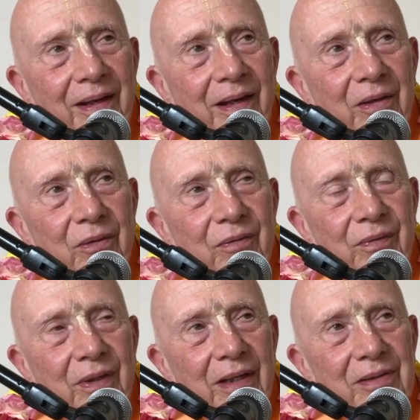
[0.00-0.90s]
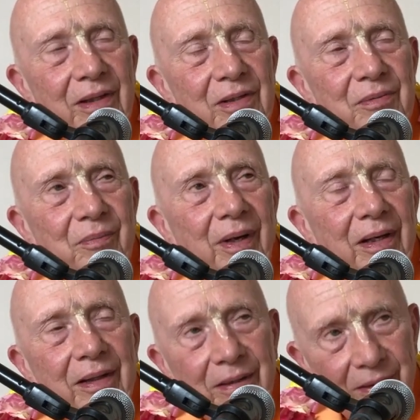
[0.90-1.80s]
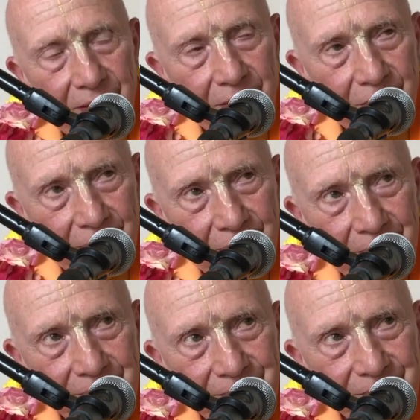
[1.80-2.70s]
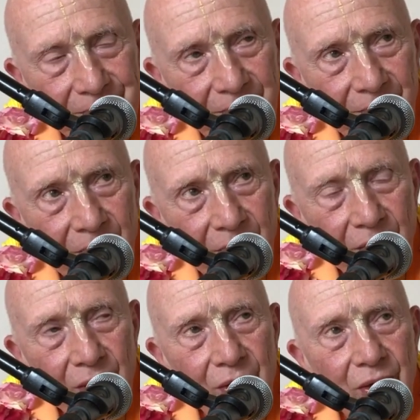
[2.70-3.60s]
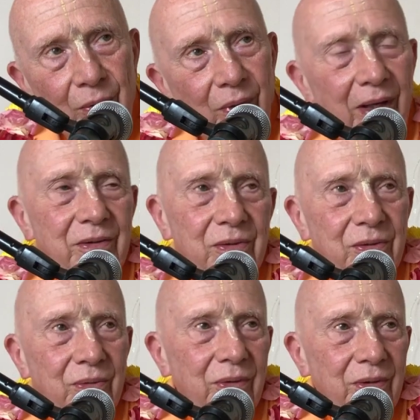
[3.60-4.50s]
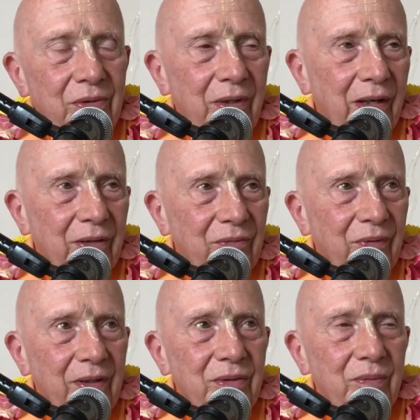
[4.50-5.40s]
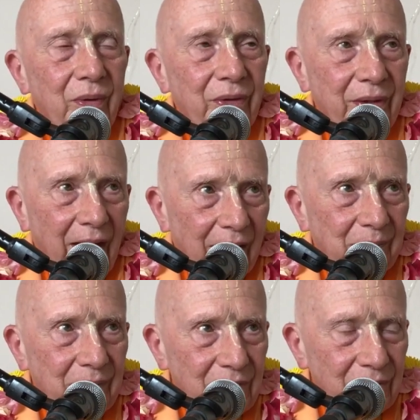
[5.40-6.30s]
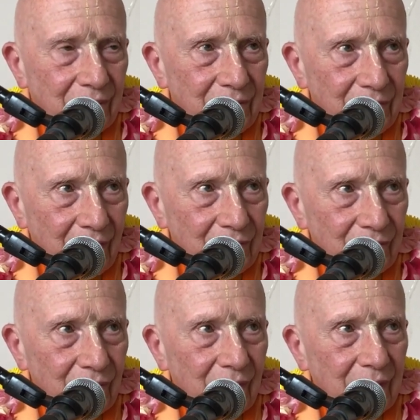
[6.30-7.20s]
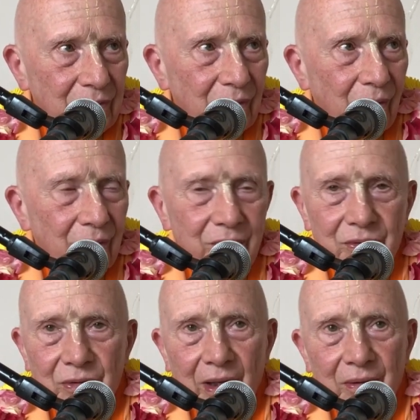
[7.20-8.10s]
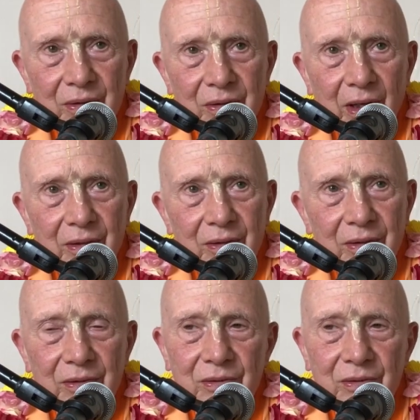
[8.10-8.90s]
And Uddhava says, My dear Lord, the Rajasuya sacrifice will not be successful as long as Jarasandha is